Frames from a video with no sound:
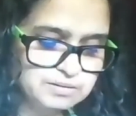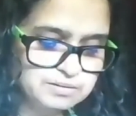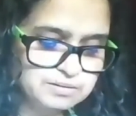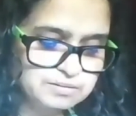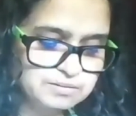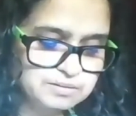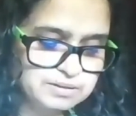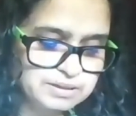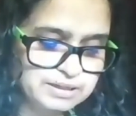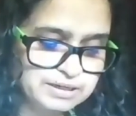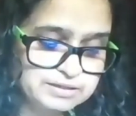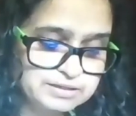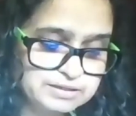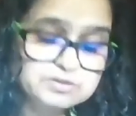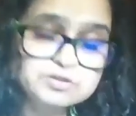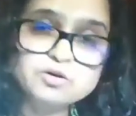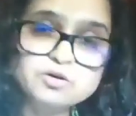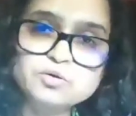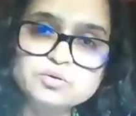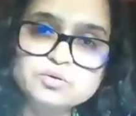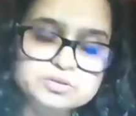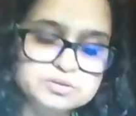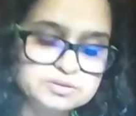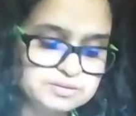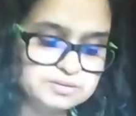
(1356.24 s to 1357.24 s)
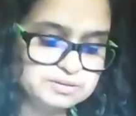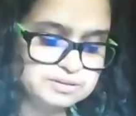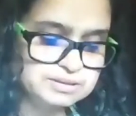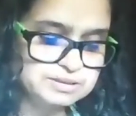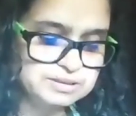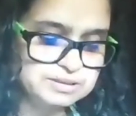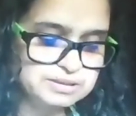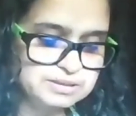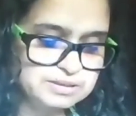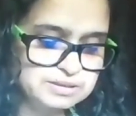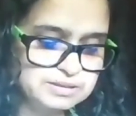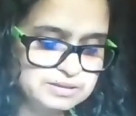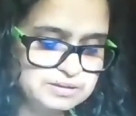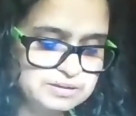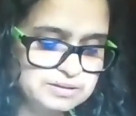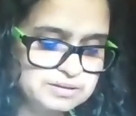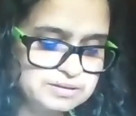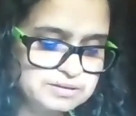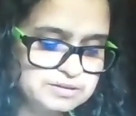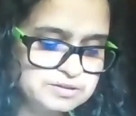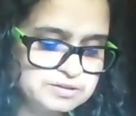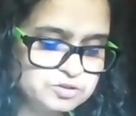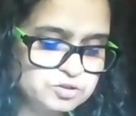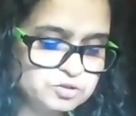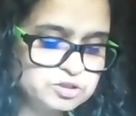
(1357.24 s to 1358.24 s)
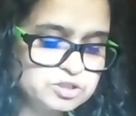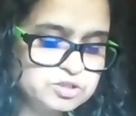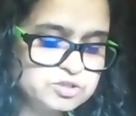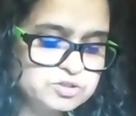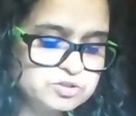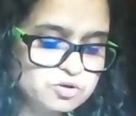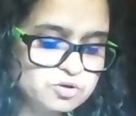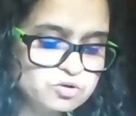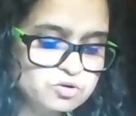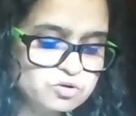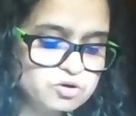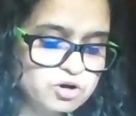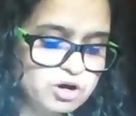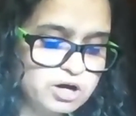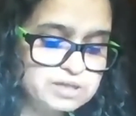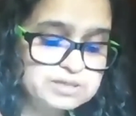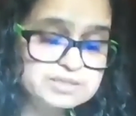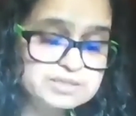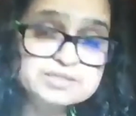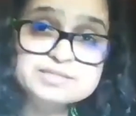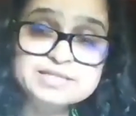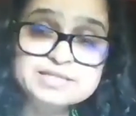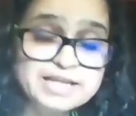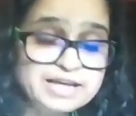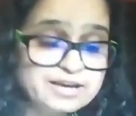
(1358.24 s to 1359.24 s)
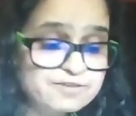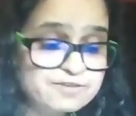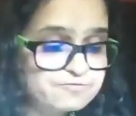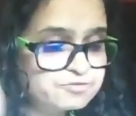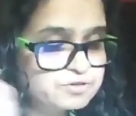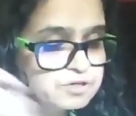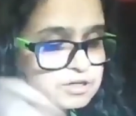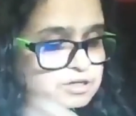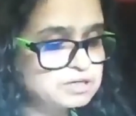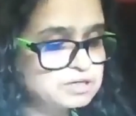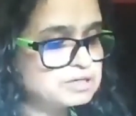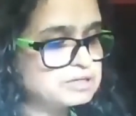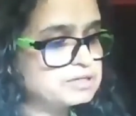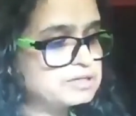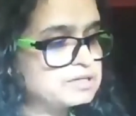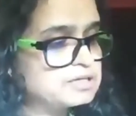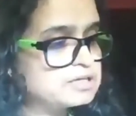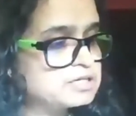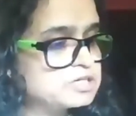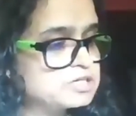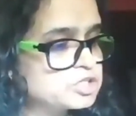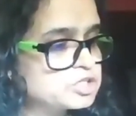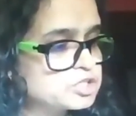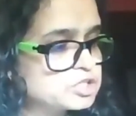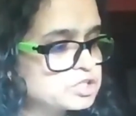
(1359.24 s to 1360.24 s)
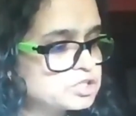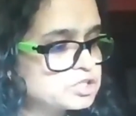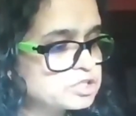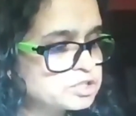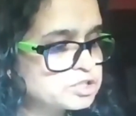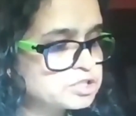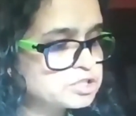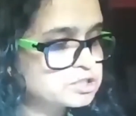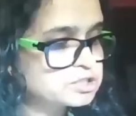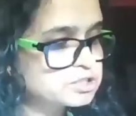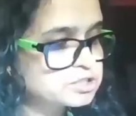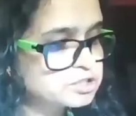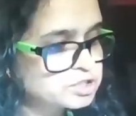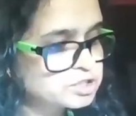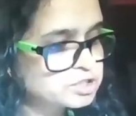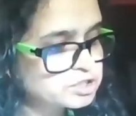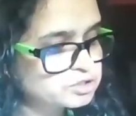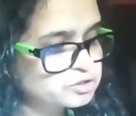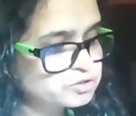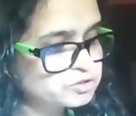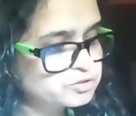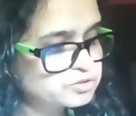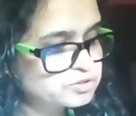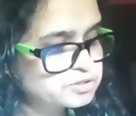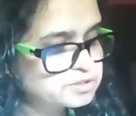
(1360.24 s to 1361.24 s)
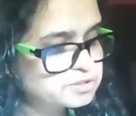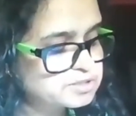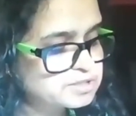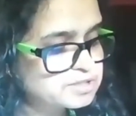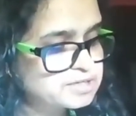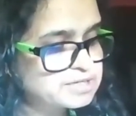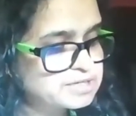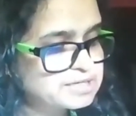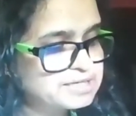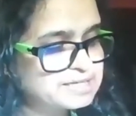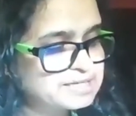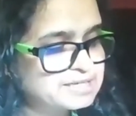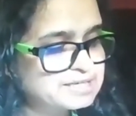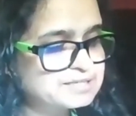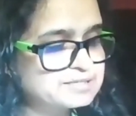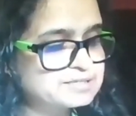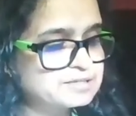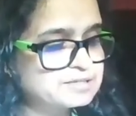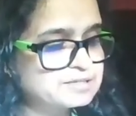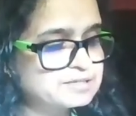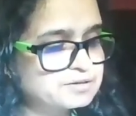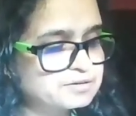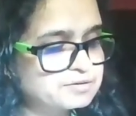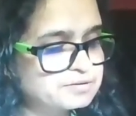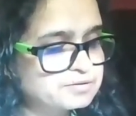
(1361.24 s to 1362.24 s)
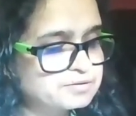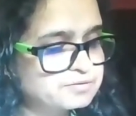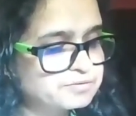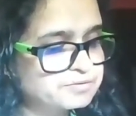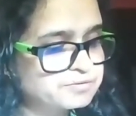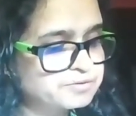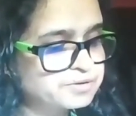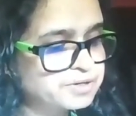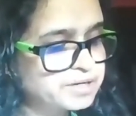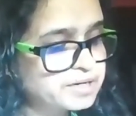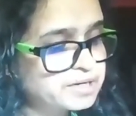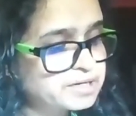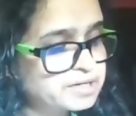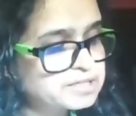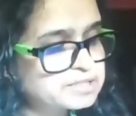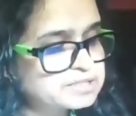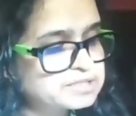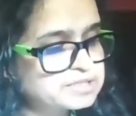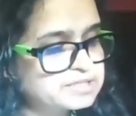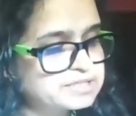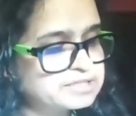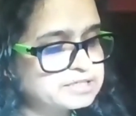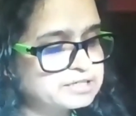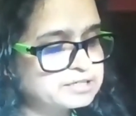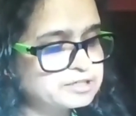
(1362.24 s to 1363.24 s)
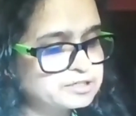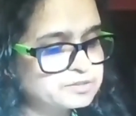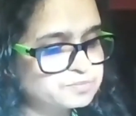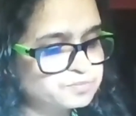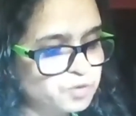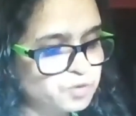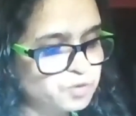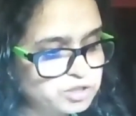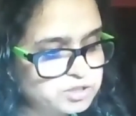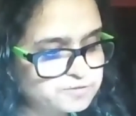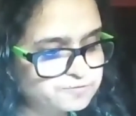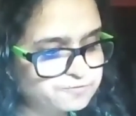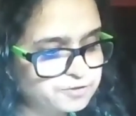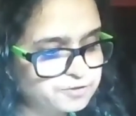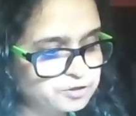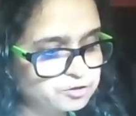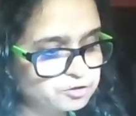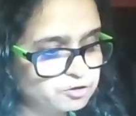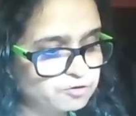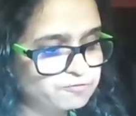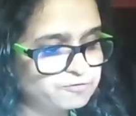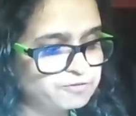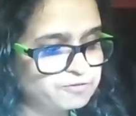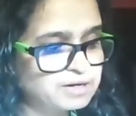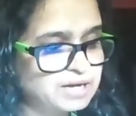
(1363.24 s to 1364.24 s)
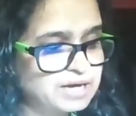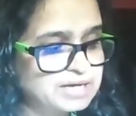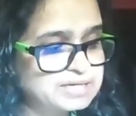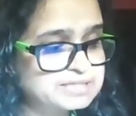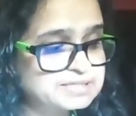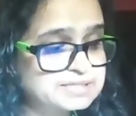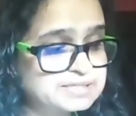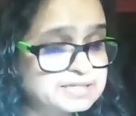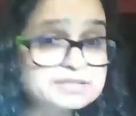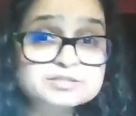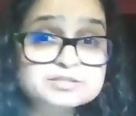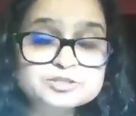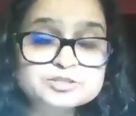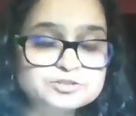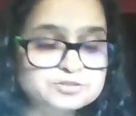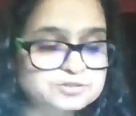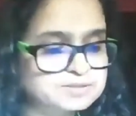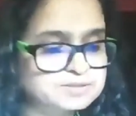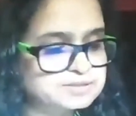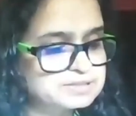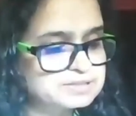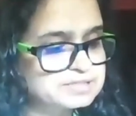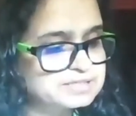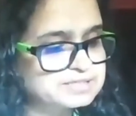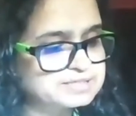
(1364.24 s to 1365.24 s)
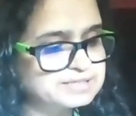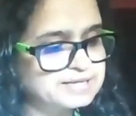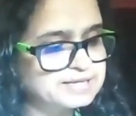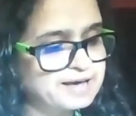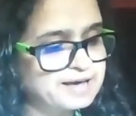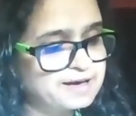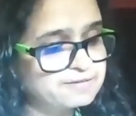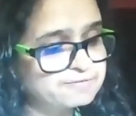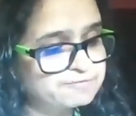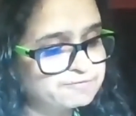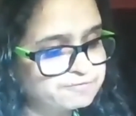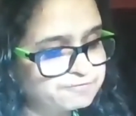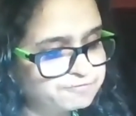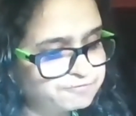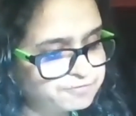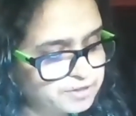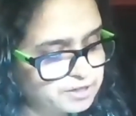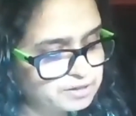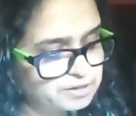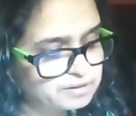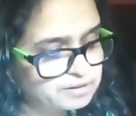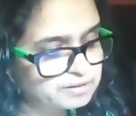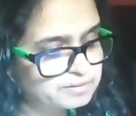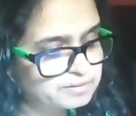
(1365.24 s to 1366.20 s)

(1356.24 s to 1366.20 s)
end quote. So the so-called slave girl, she continues, is reared in an atmosphere of licentiousness and fear.